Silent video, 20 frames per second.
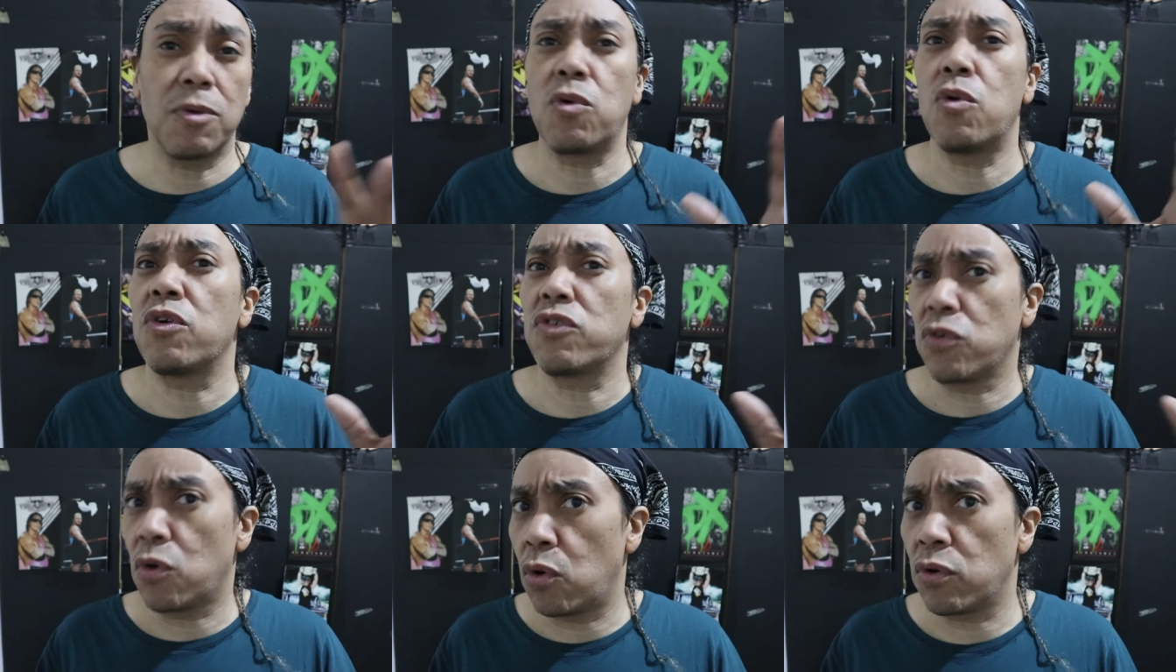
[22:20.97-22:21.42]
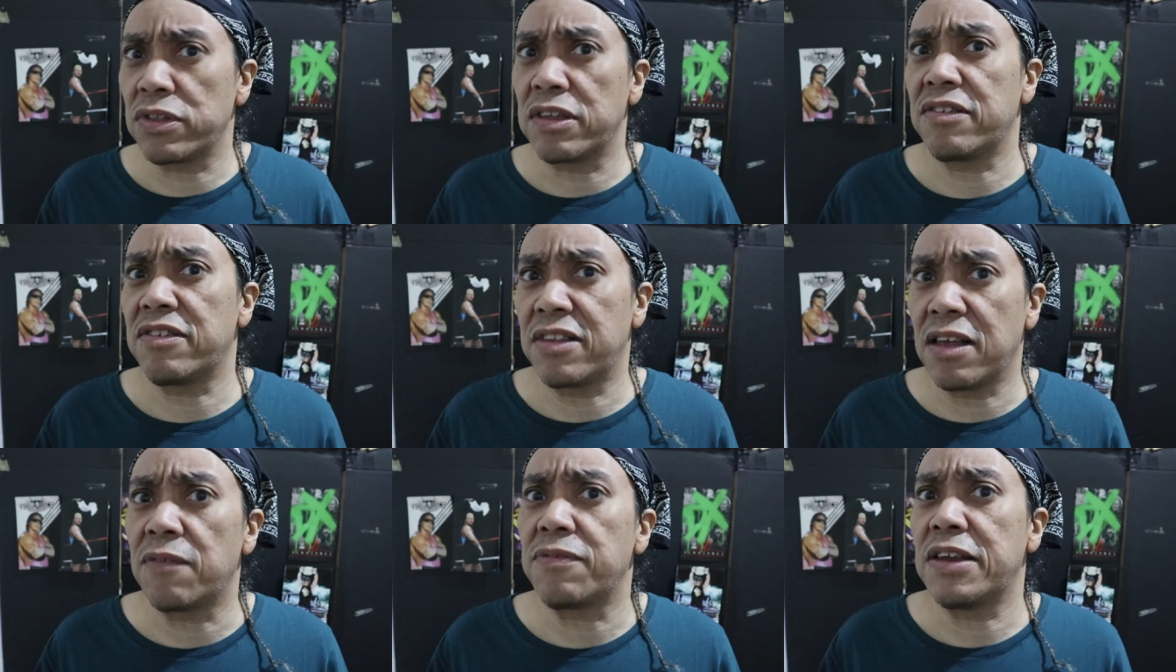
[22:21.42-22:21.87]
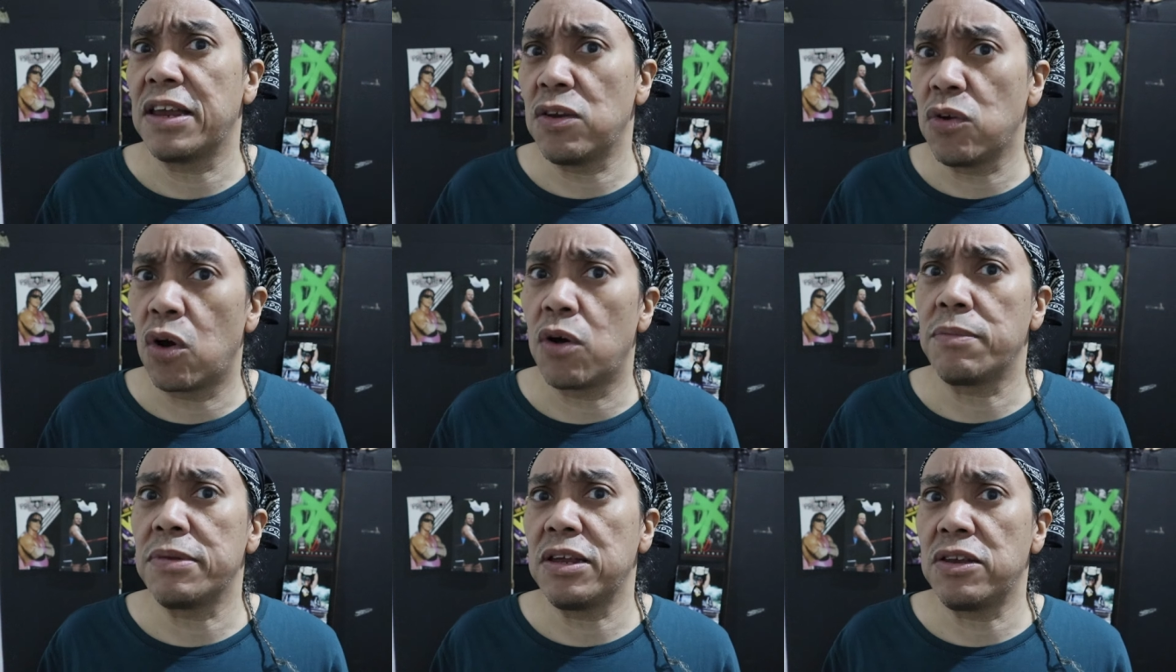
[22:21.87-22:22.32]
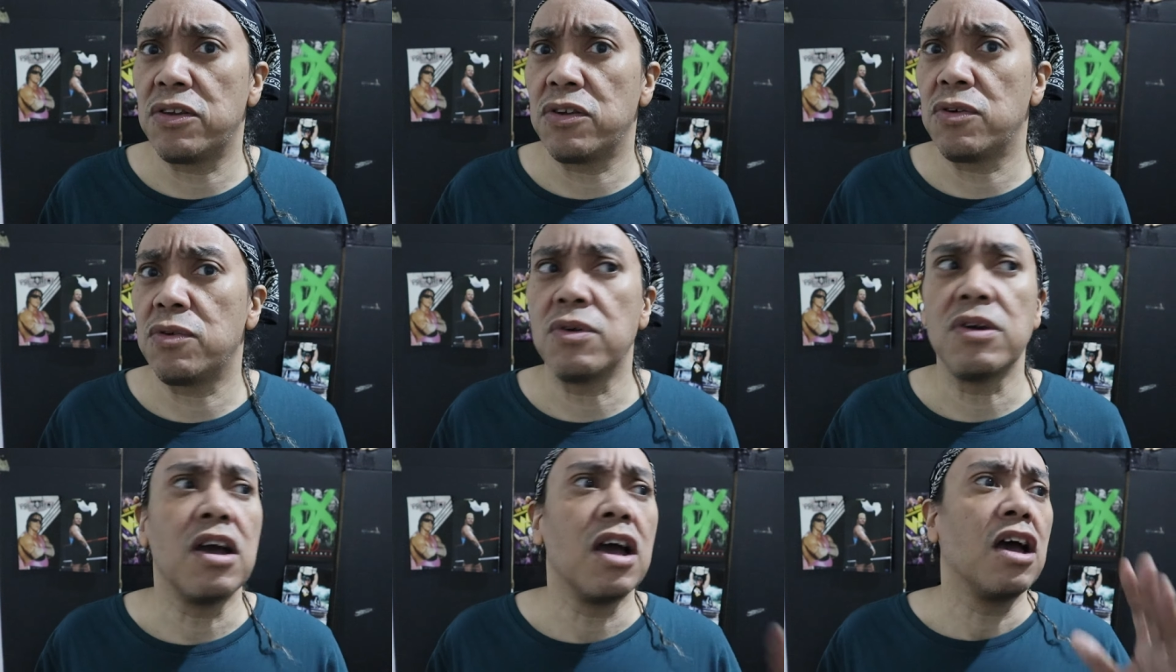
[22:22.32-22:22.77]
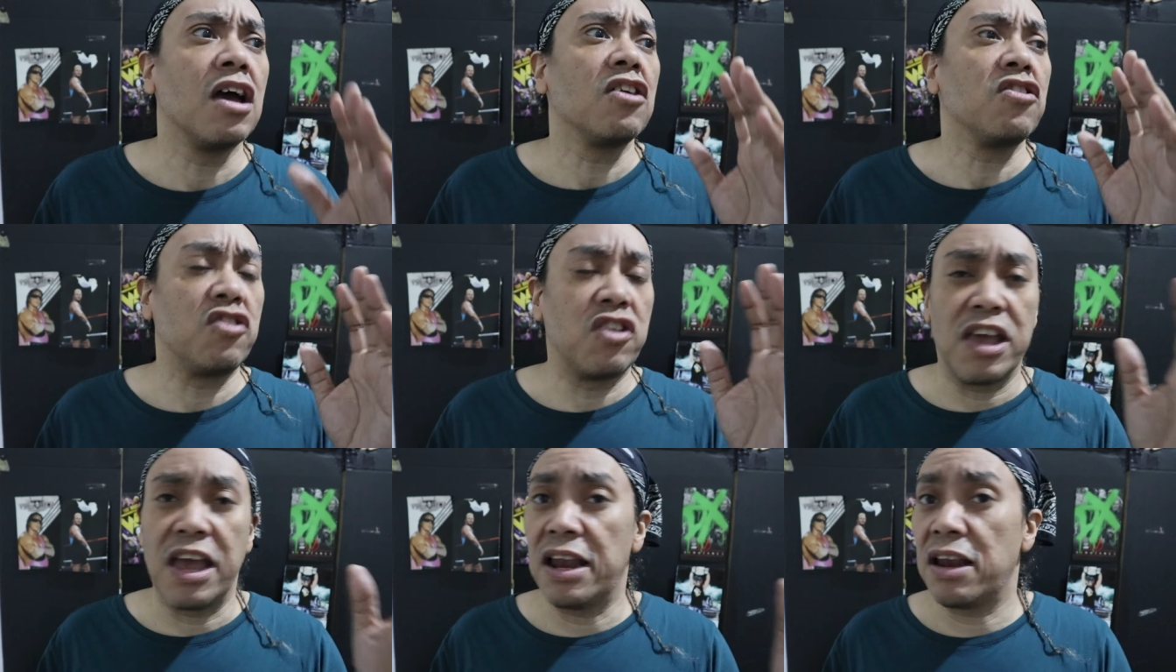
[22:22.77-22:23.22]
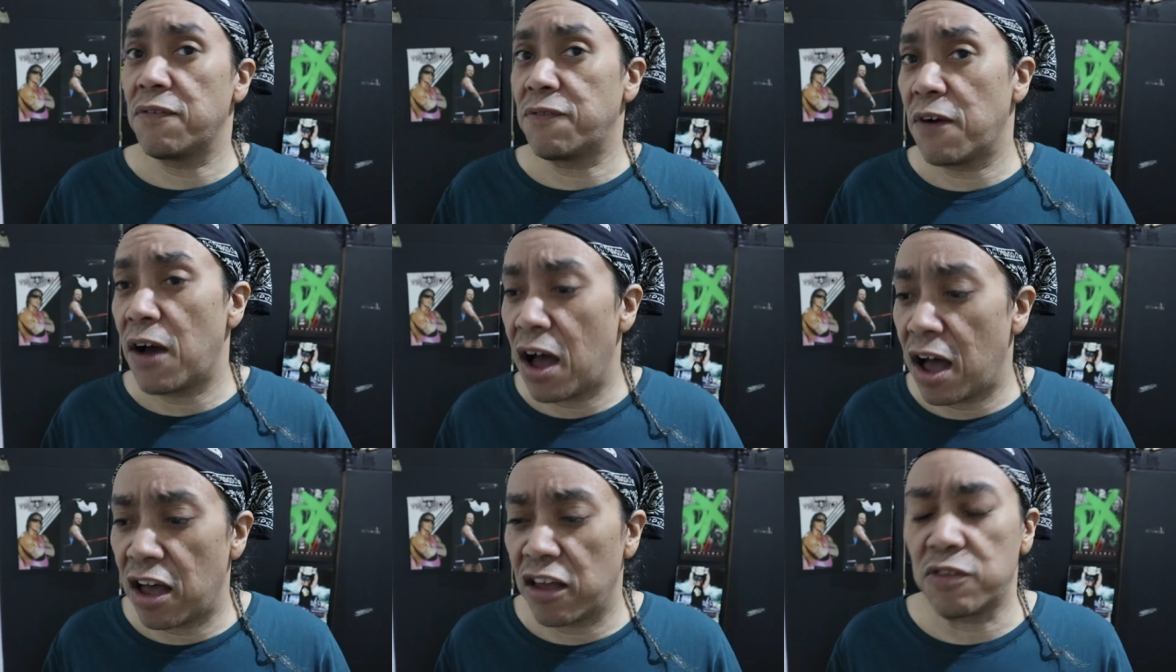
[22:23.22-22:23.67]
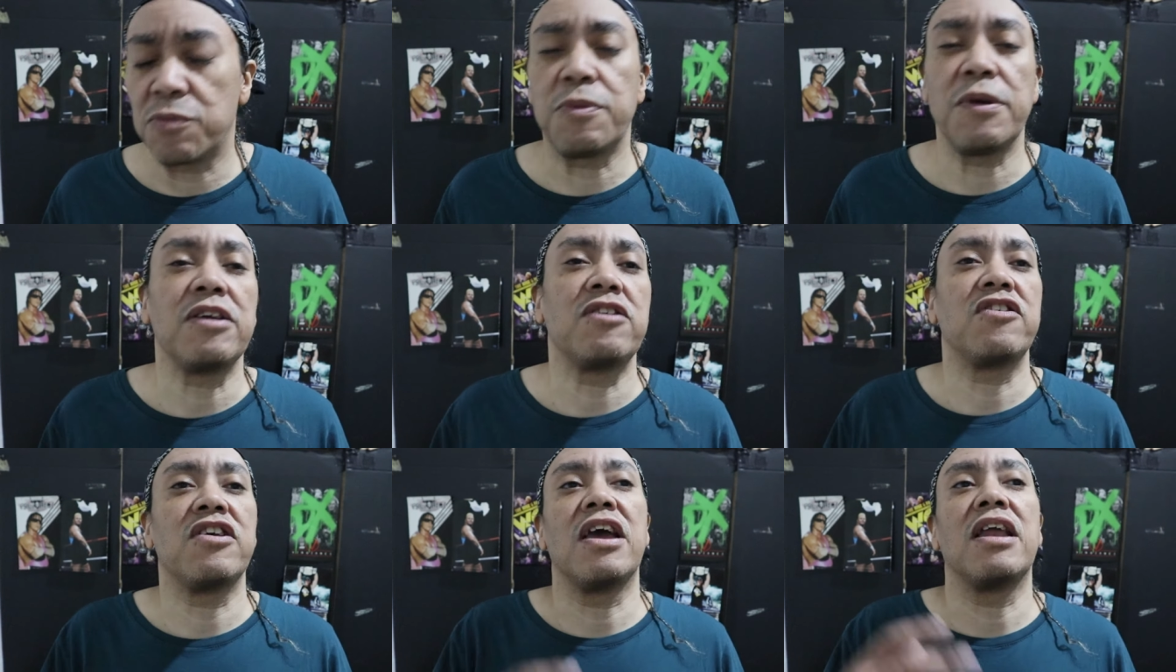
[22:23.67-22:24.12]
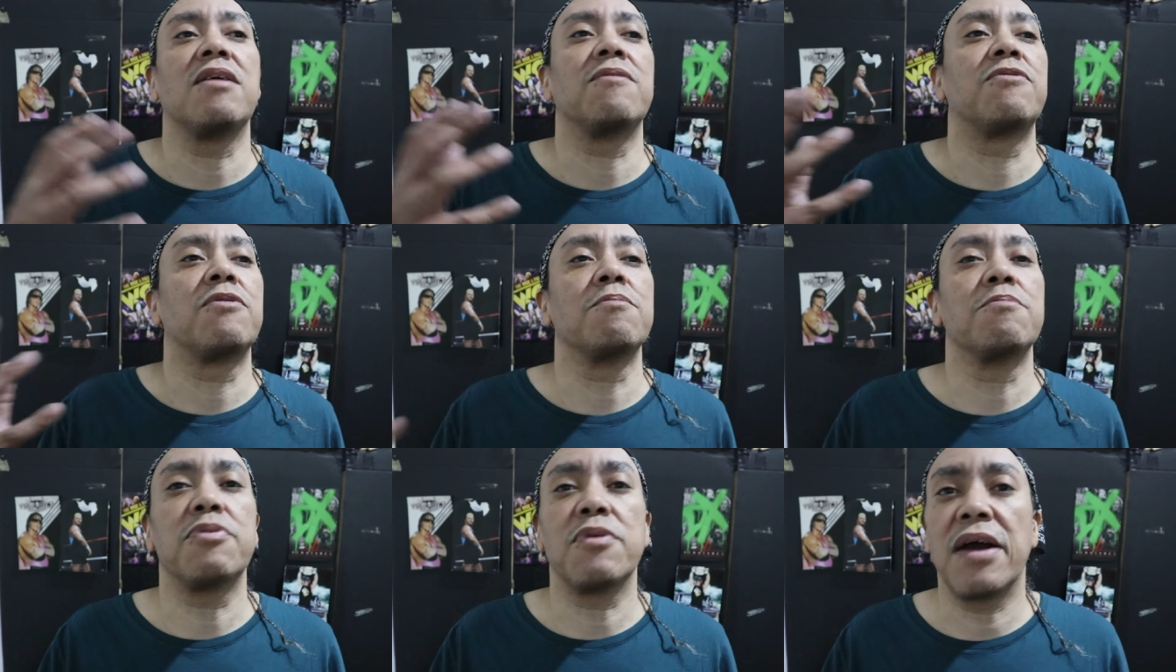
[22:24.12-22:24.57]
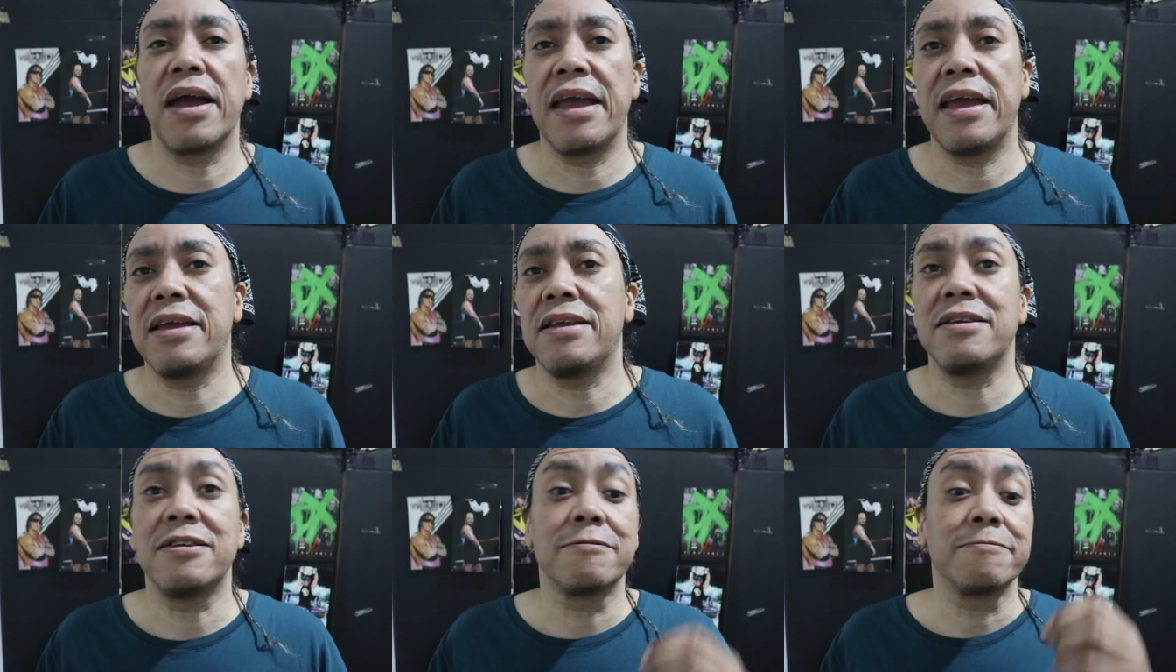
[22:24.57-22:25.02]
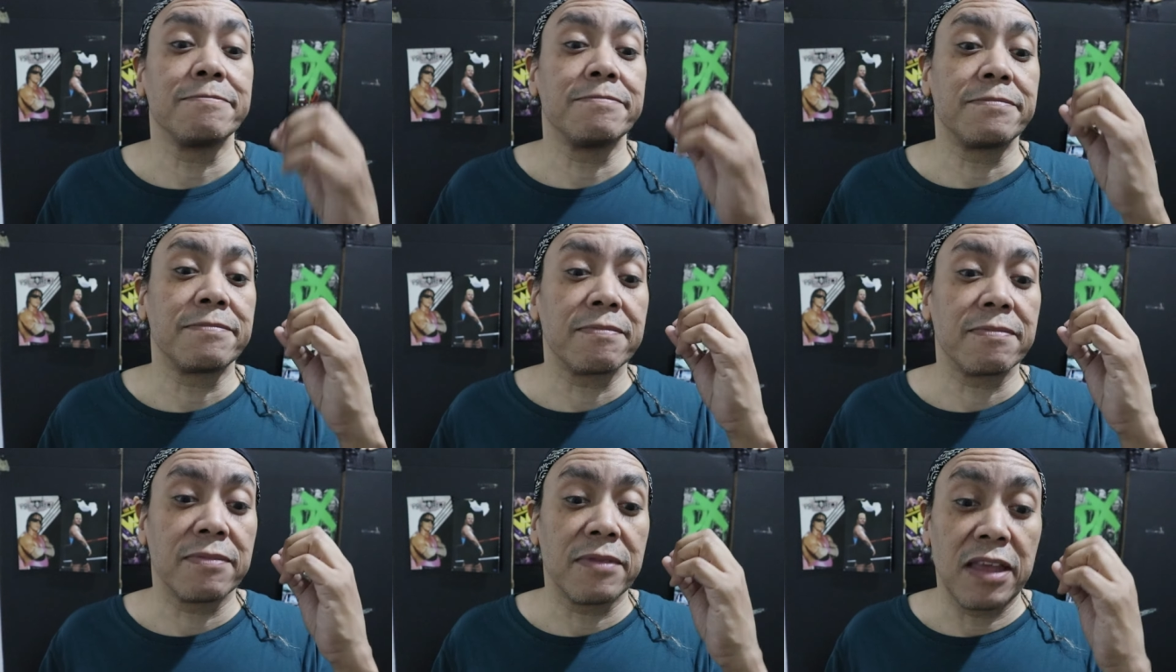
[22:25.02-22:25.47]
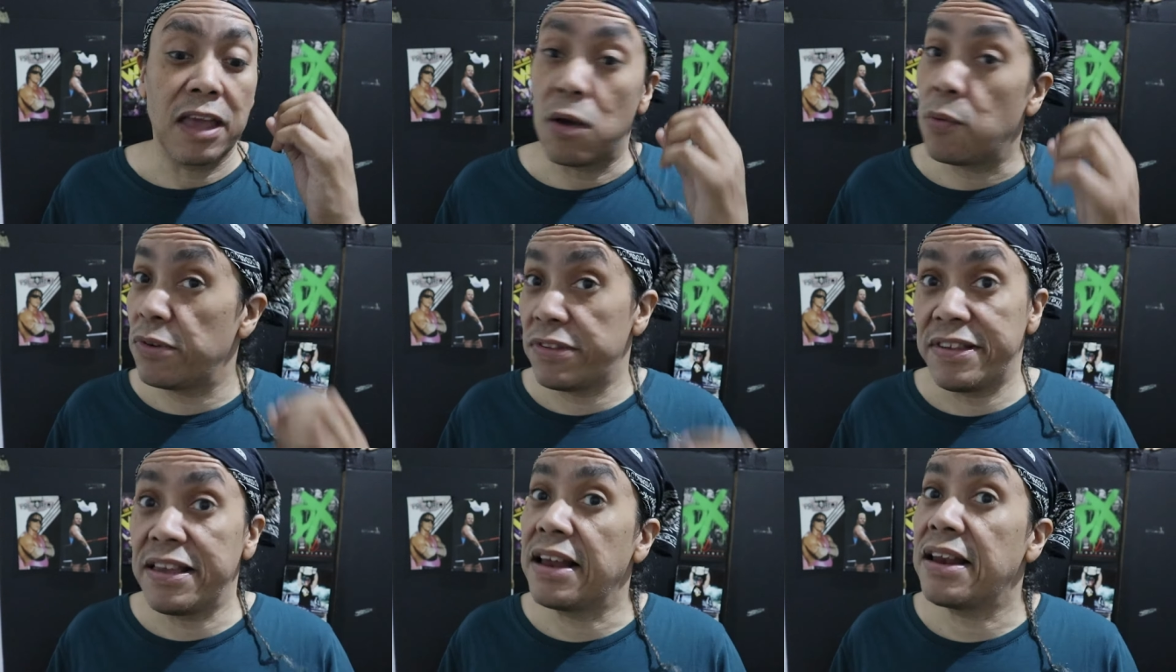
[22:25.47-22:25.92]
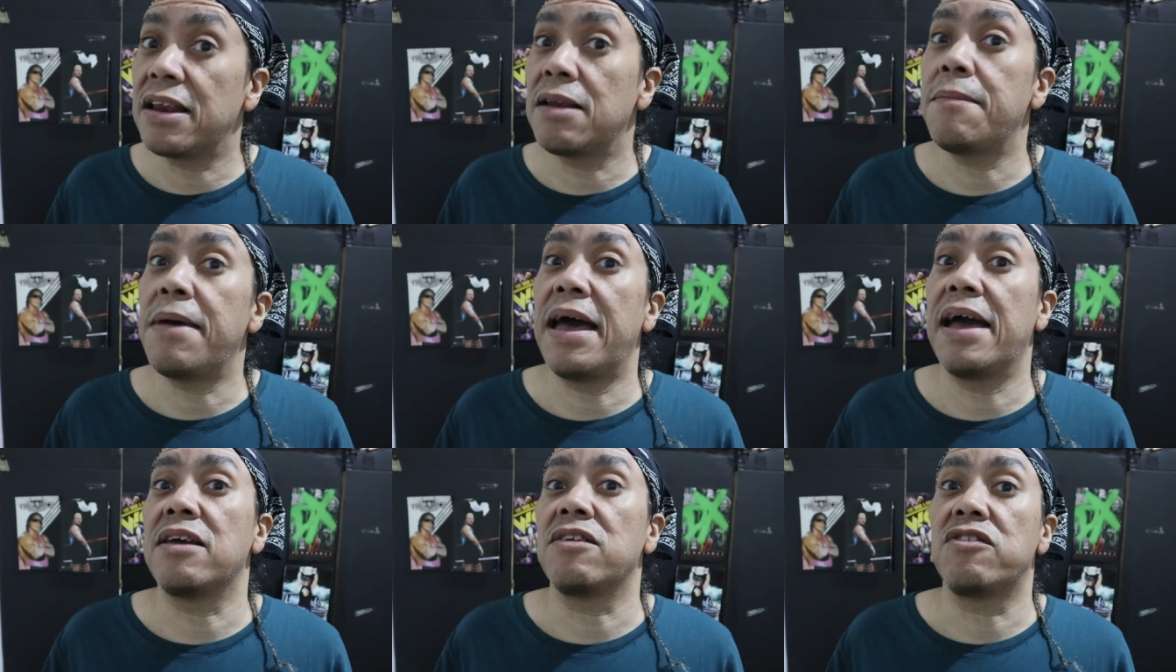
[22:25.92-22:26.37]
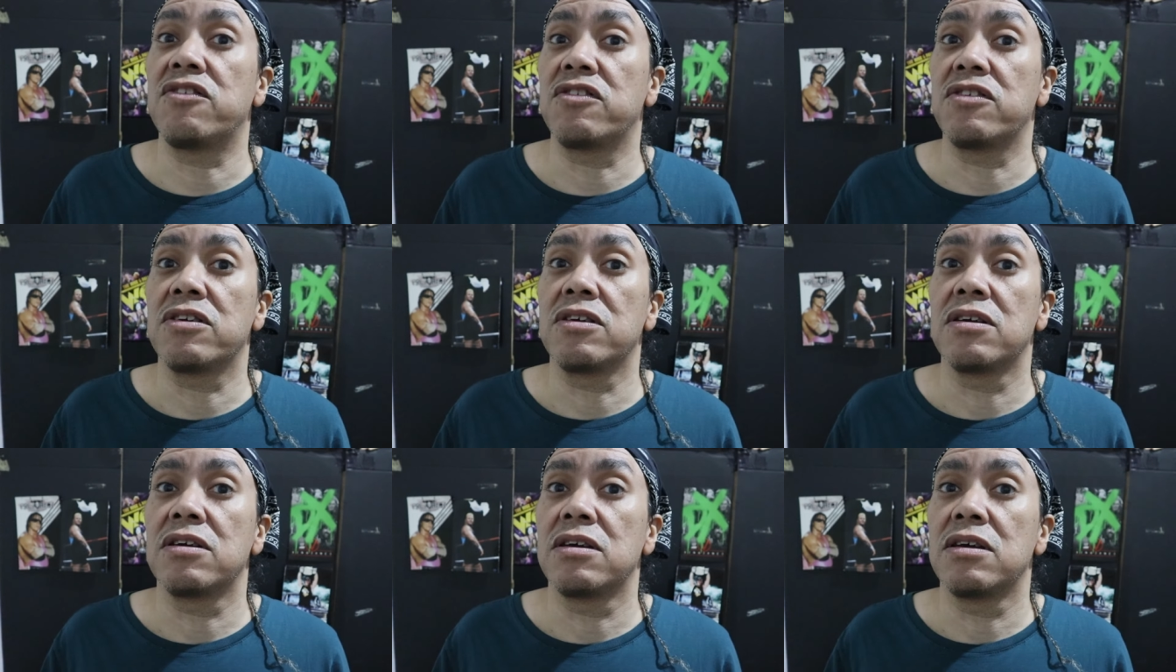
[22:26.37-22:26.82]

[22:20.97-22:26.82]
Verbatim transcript: Of course, all the stuff they normally do chanted for Ospreay, chanted for Bryan. It was the end of the match.